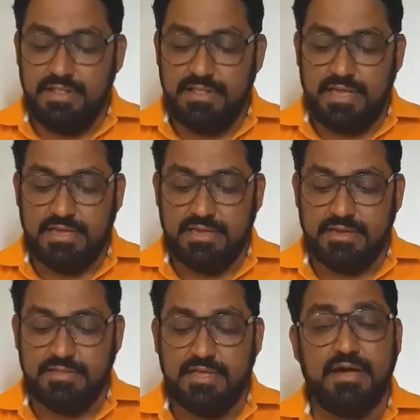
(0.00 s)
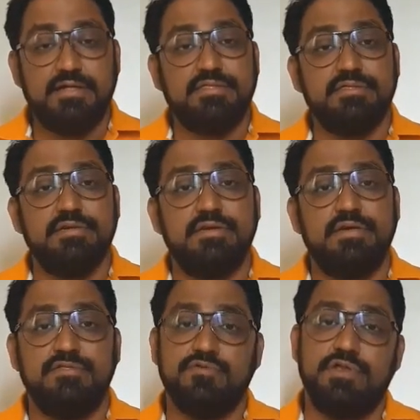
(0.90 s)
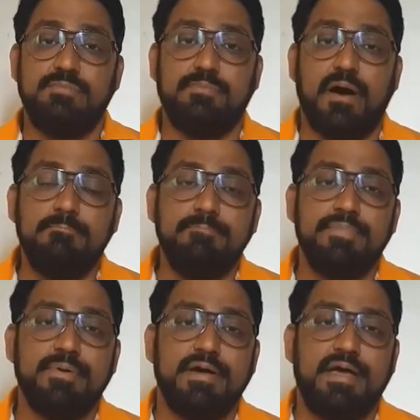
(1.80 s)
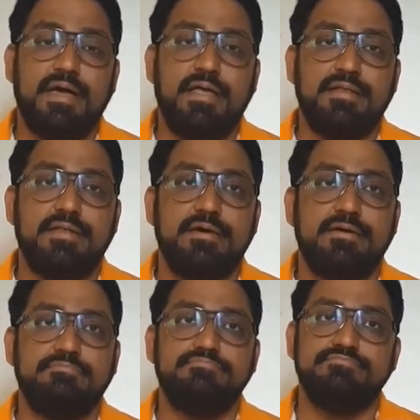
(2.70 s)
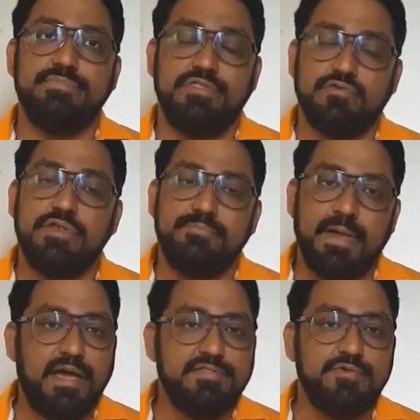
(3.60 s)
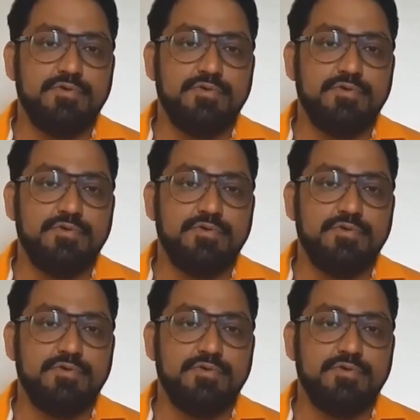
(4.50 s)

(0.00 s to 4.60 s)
like there's insulin pump and insulin patch.